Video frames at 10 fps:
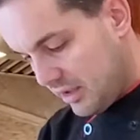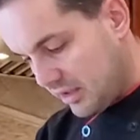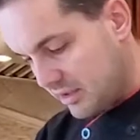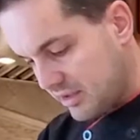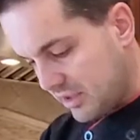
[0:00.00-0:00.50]
and
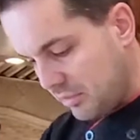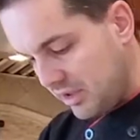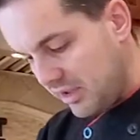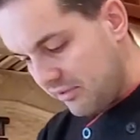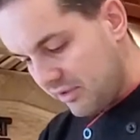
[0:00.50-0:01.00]
there's going to be
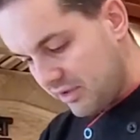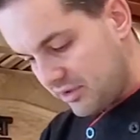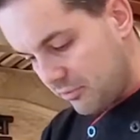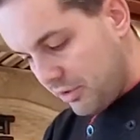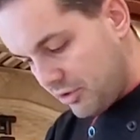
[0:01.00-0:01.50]
even
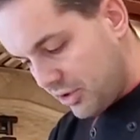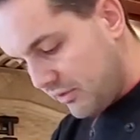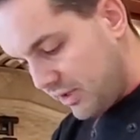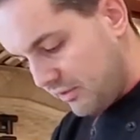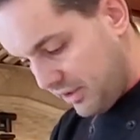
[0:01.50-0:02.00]
distribution
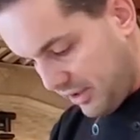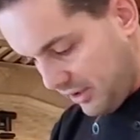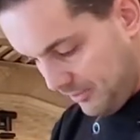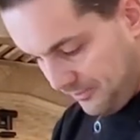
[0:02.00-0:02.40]
of everything.